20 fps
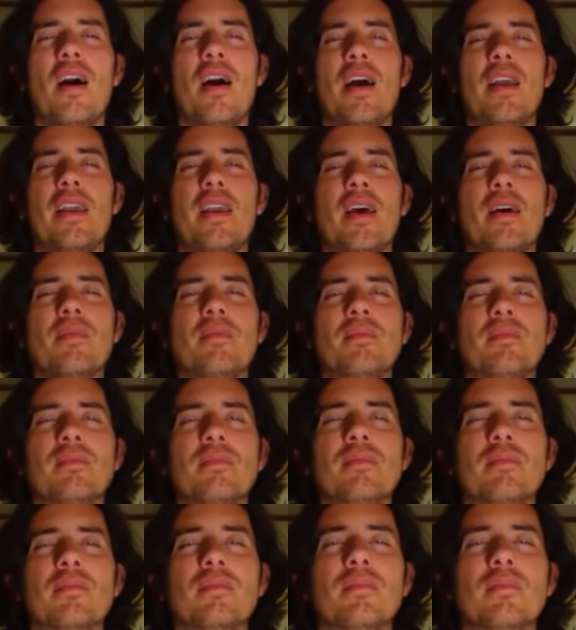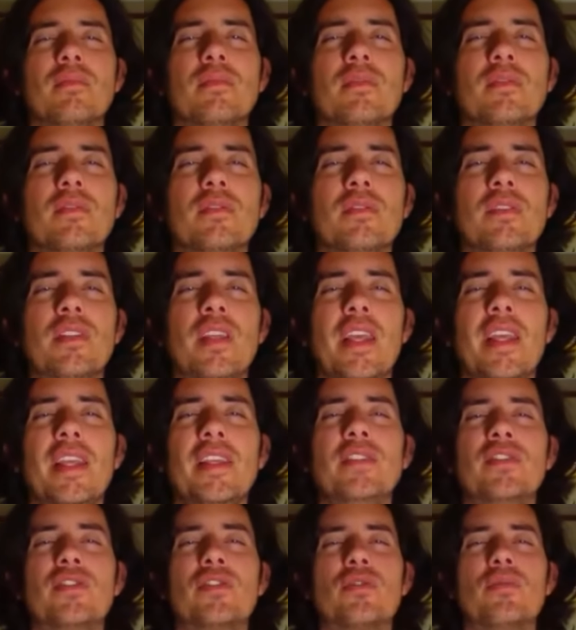I am the
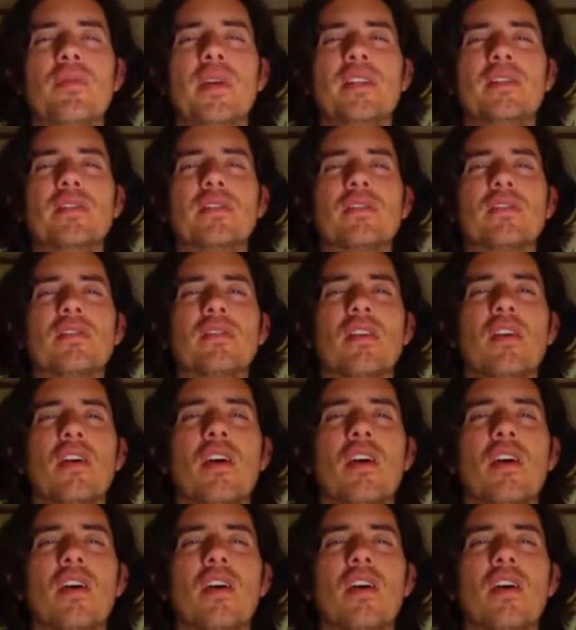instrument